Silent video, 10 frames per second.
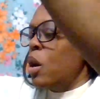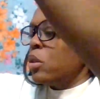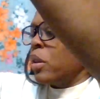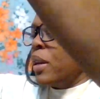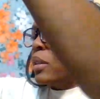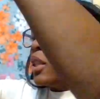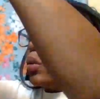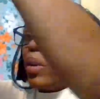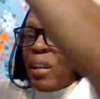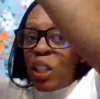So yes, this
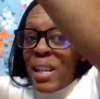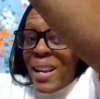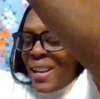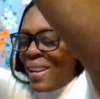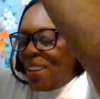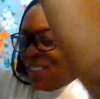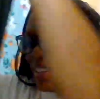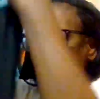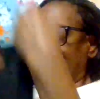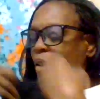one is his.
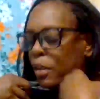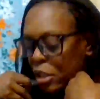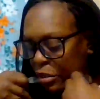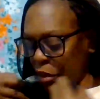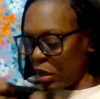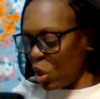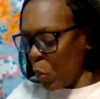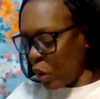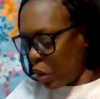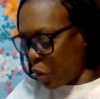I thought this would be
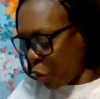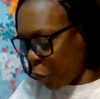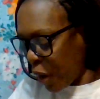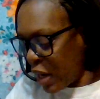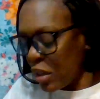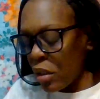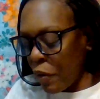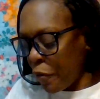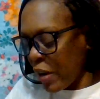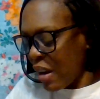super great
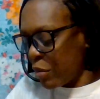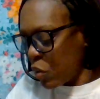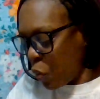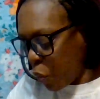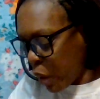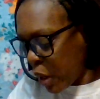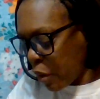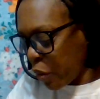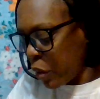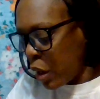for him to
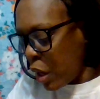wear.